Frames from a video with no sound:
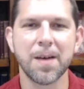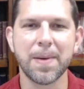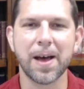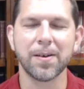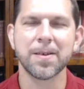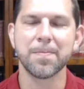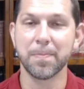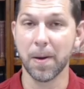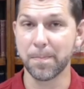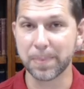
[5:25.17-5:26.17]
about
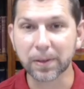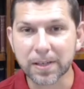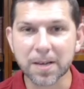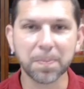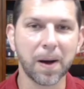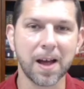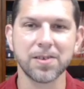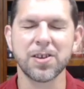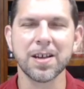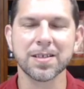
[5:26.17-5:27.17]
a building
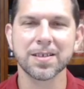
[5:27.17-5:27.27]
project